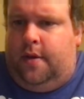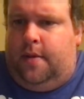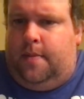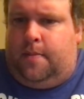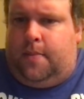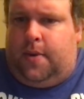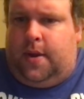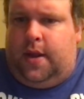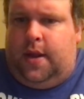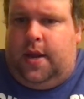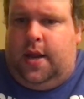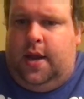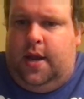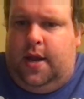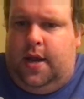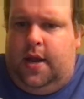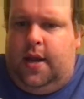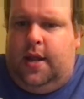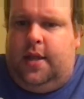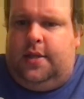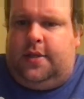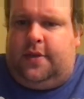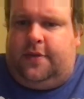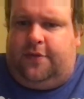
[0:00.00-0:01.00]
but he
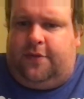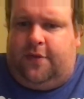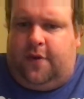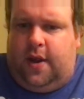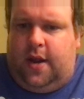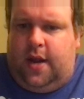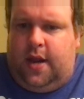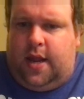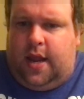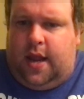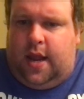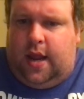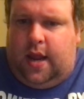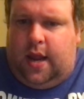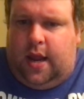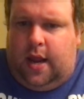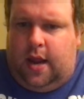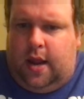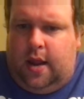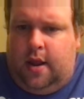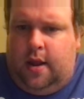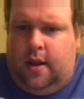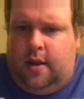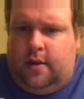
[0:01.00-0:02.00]
needs
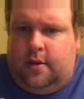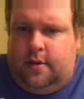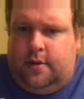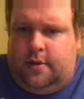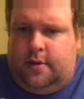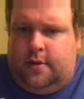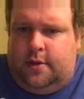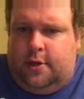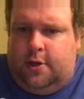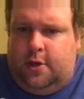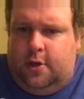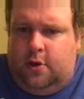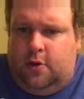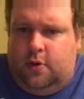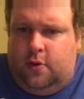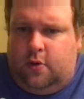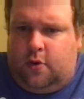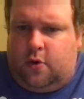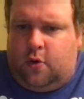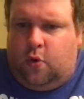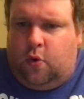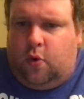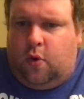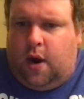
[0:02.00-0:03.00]
Frankie to
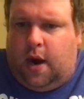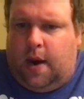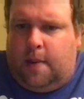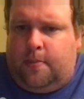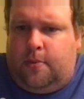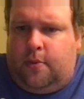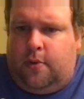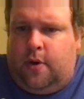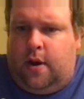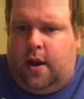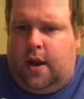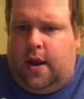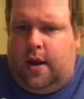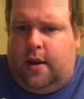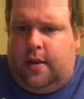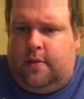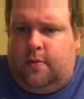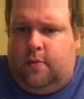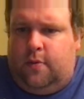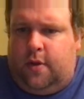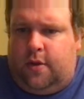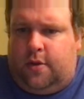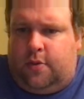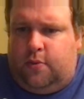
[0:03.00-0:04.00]
cooperate
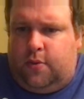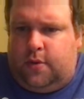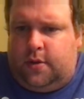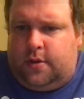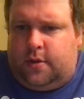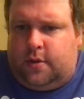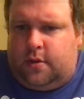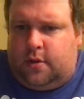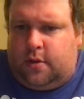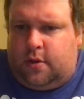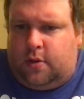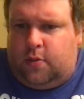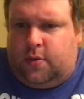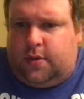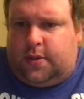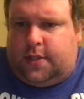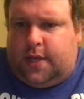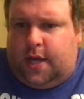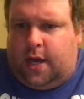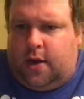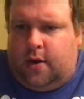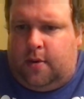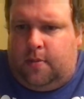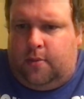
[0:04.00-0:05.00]
with the
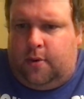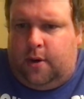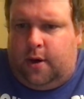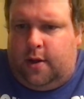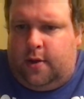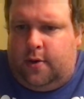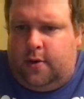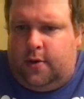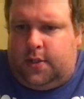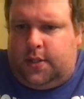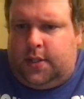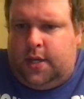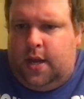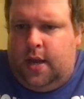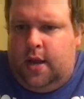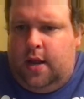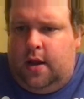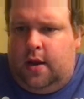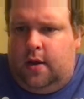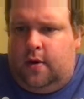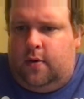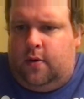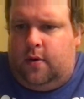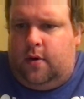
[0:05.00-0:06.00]
Rosato brothers
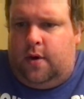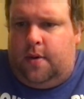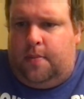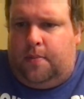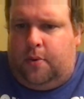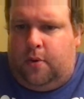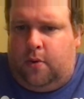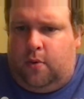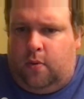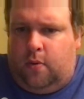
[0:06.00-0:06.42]
in order to put